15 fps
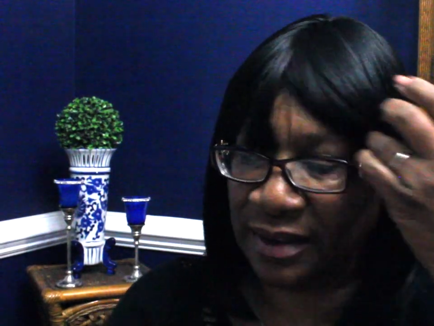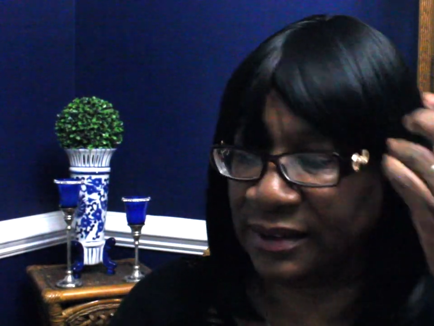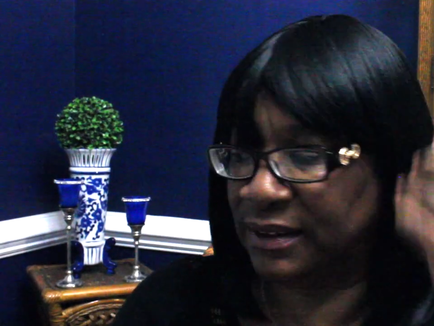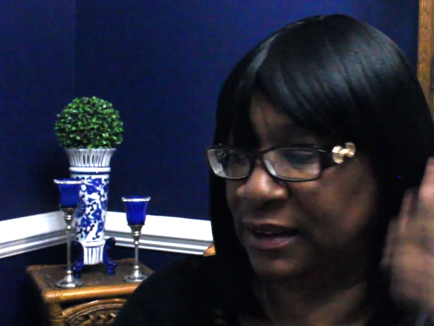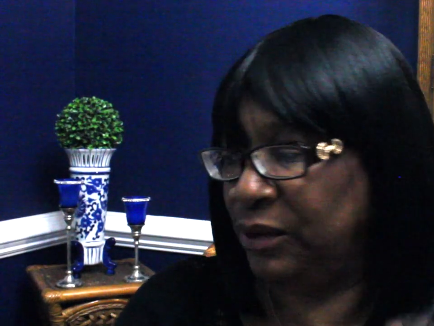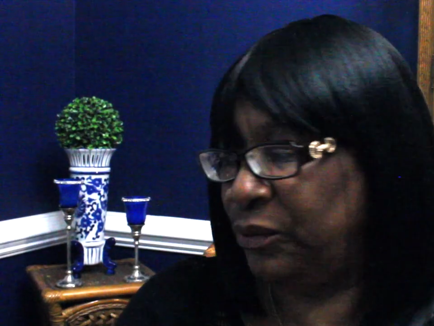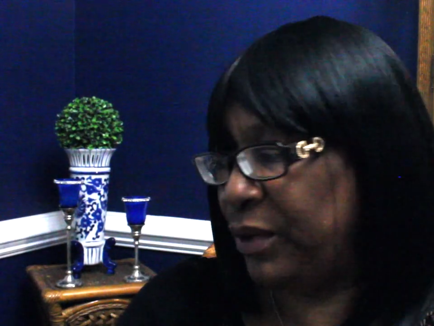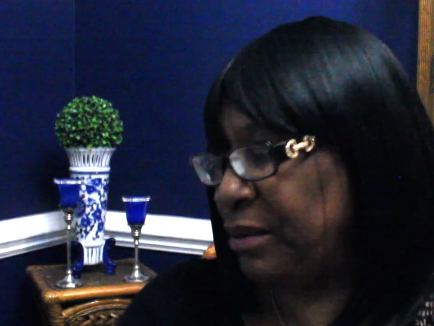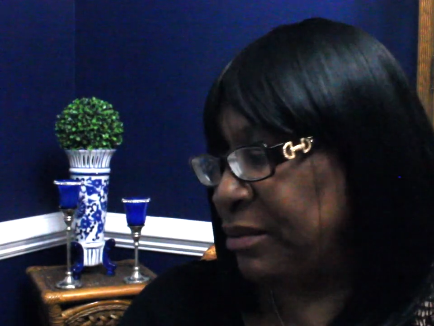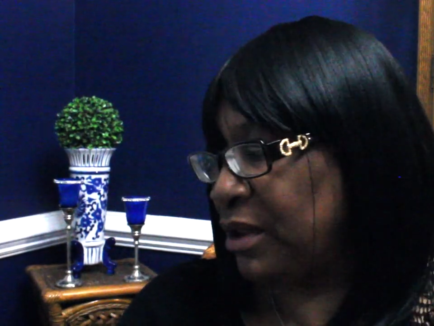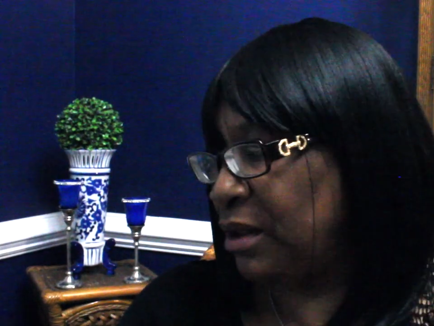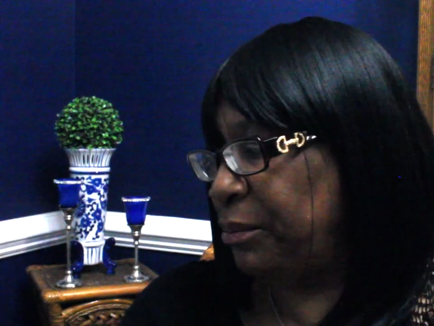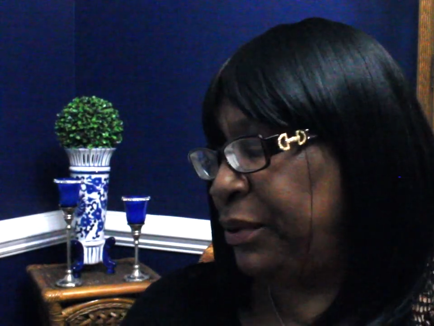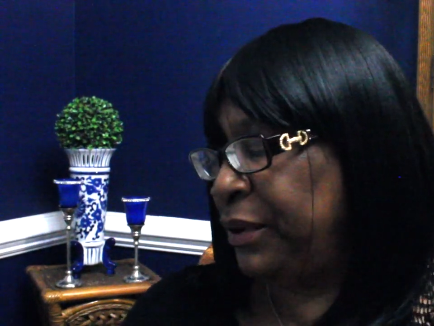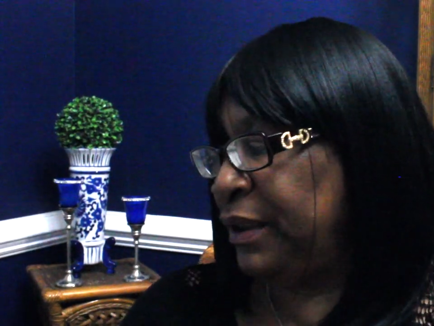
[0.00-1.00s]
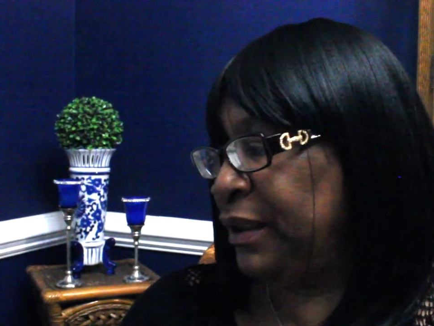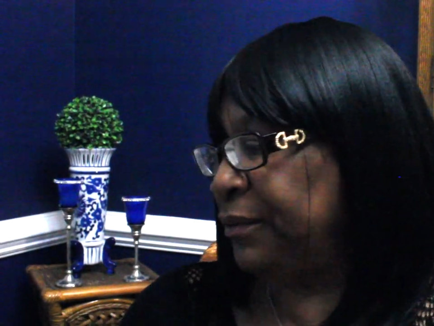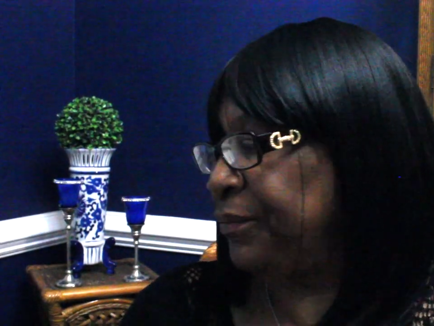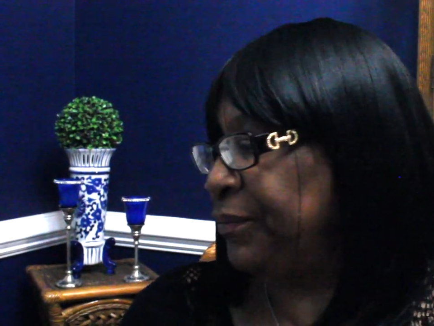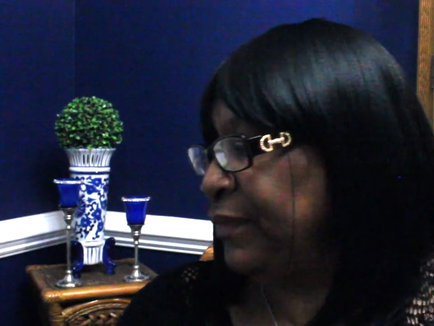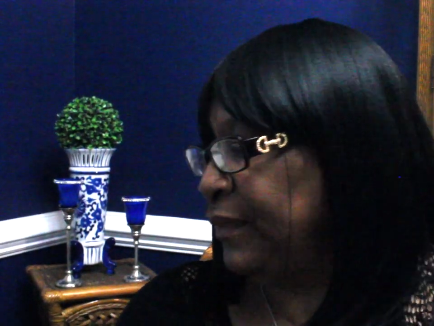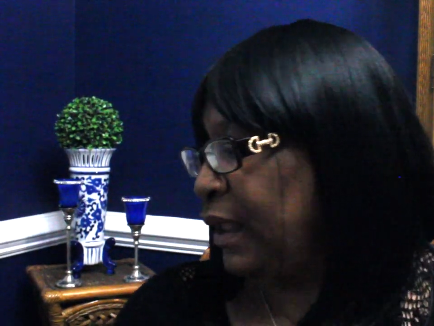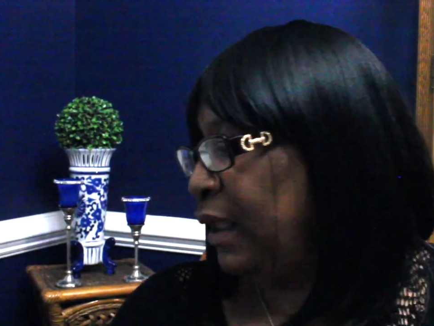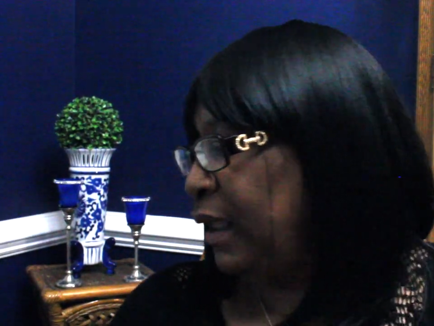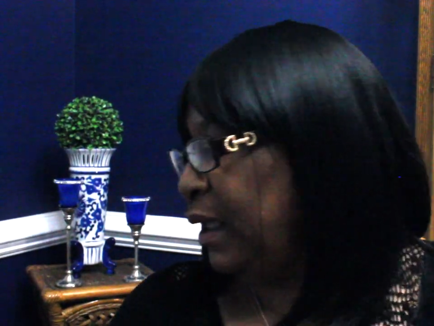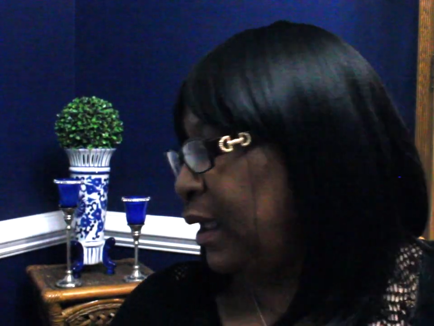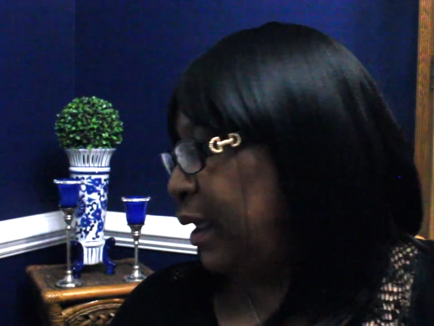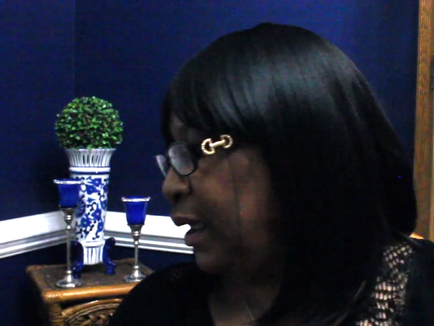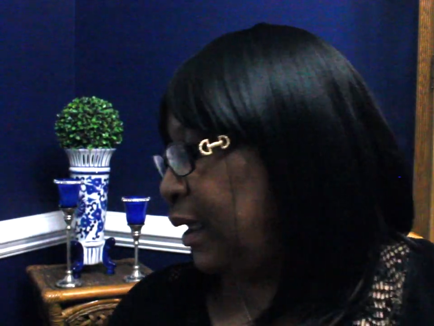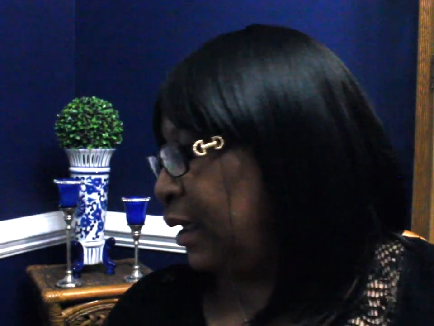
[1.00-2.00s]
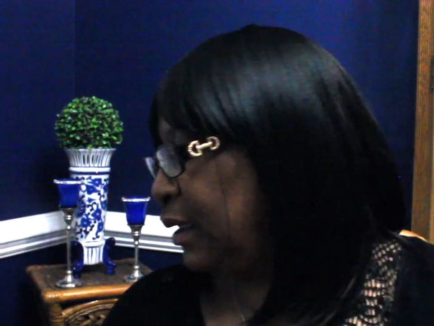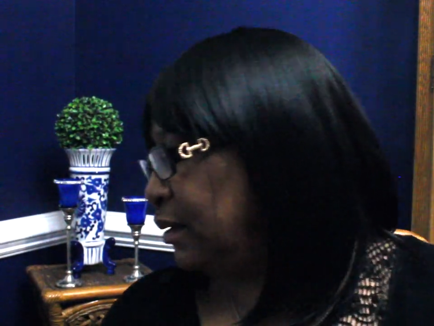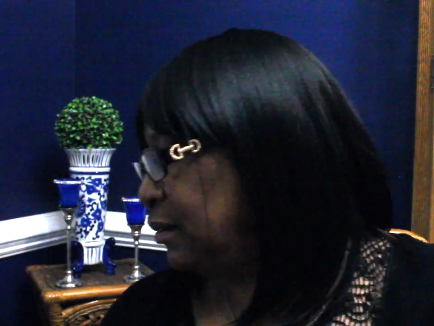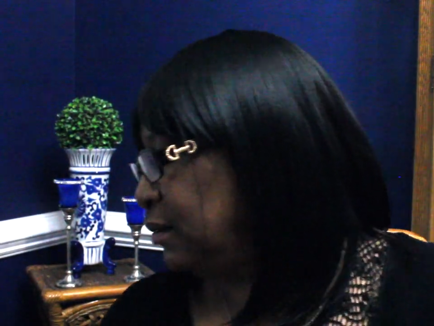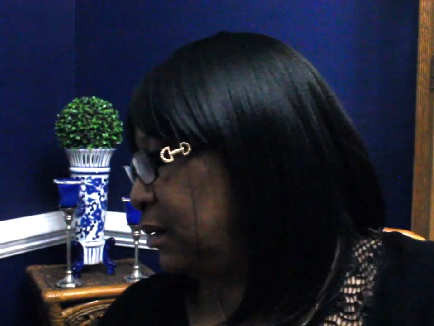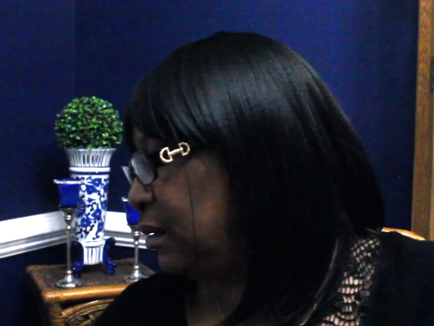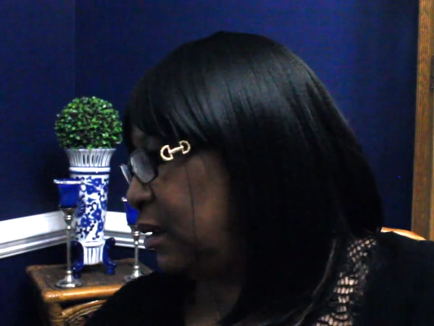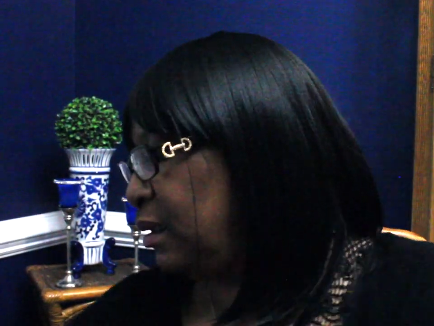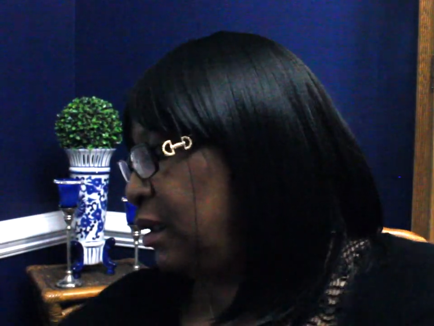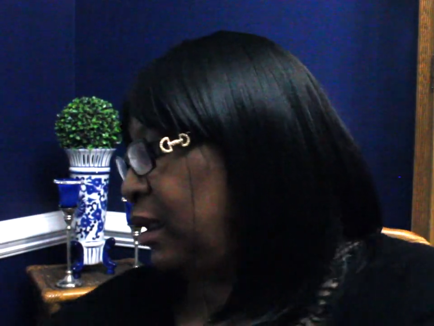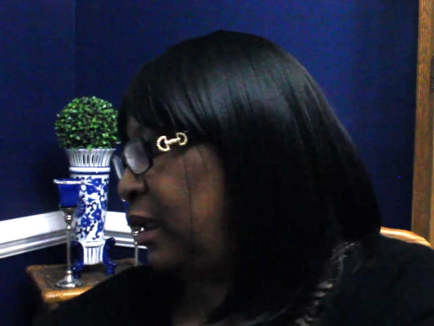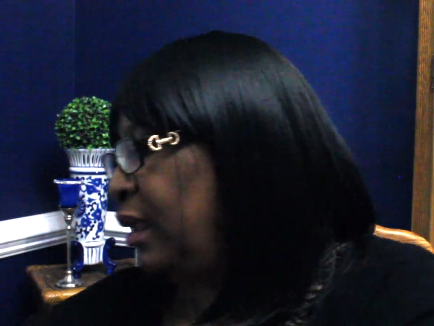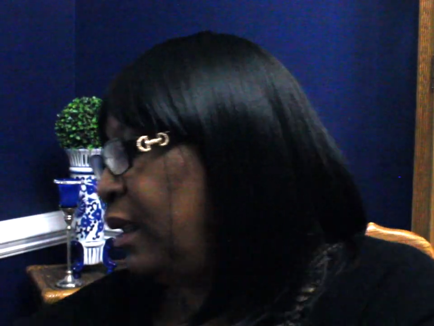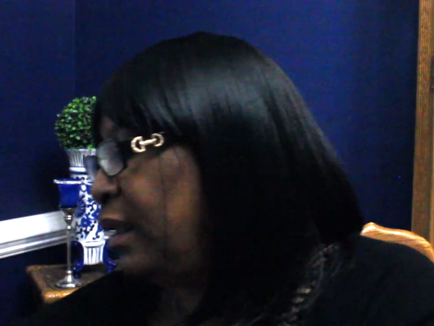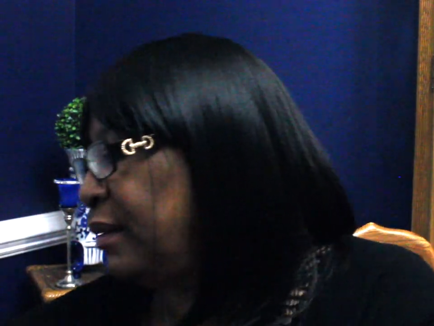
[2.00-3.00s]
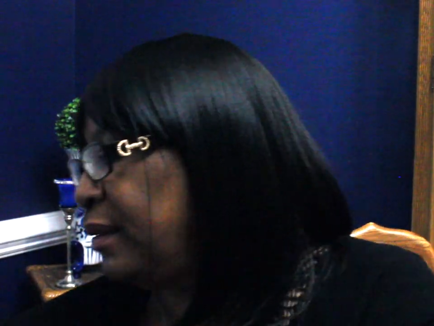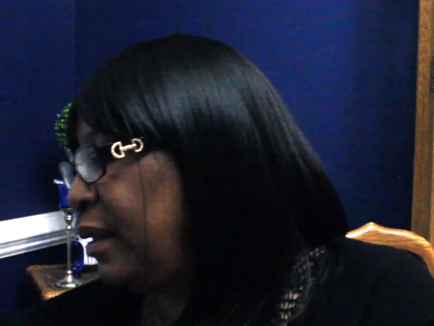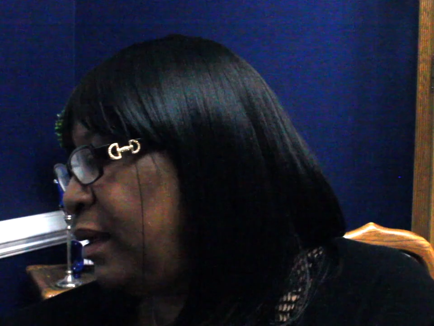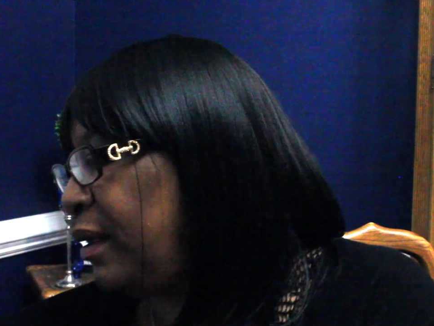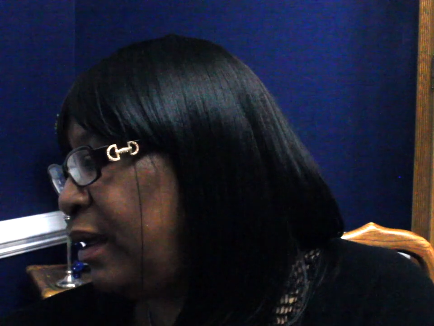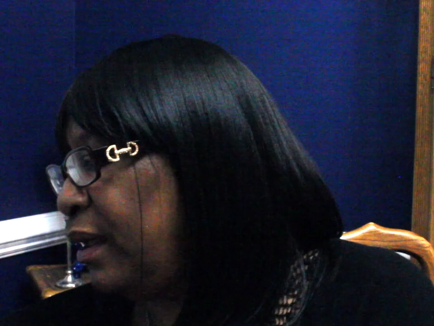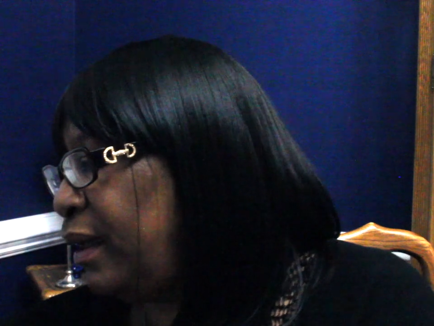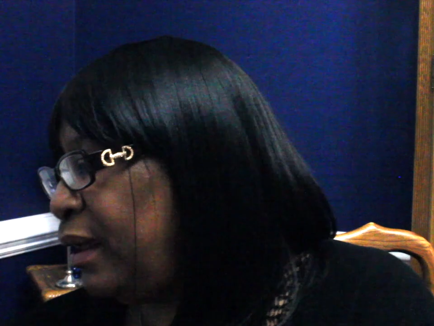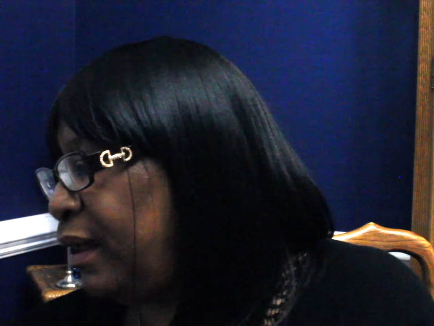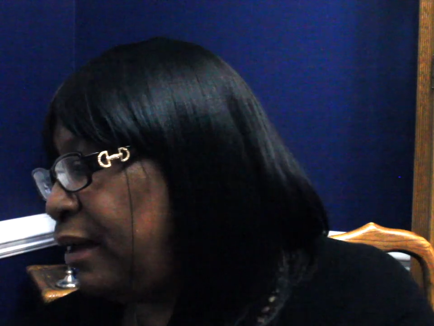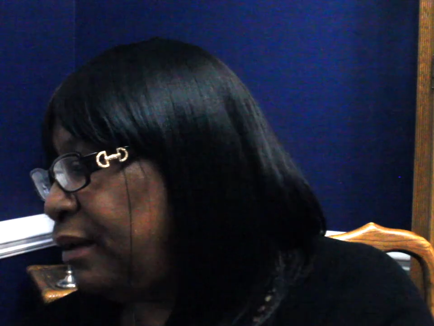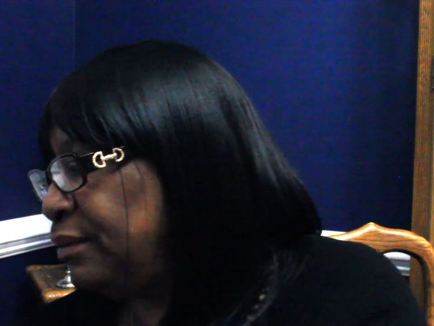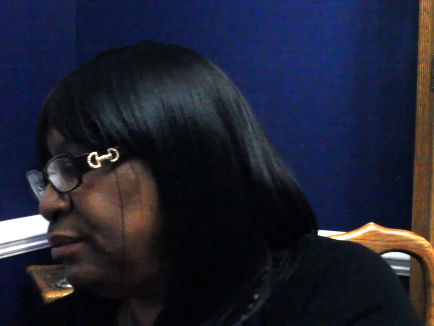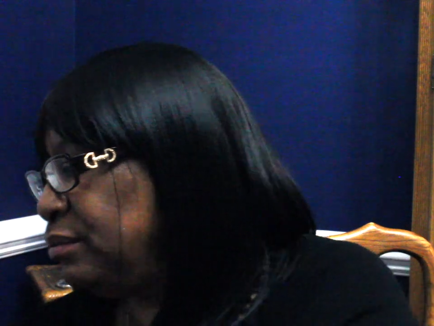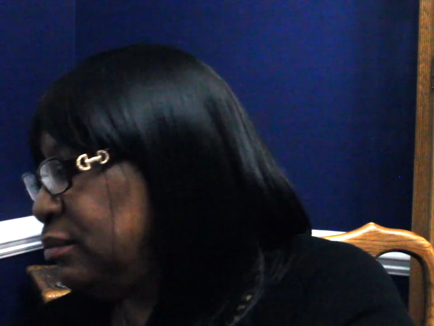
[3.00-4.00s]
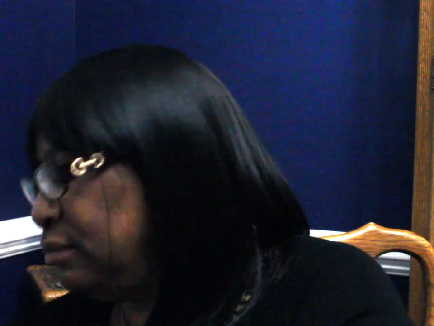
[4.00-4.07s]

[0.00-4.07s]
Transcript: I'll see where I'm going to put it. And then I have,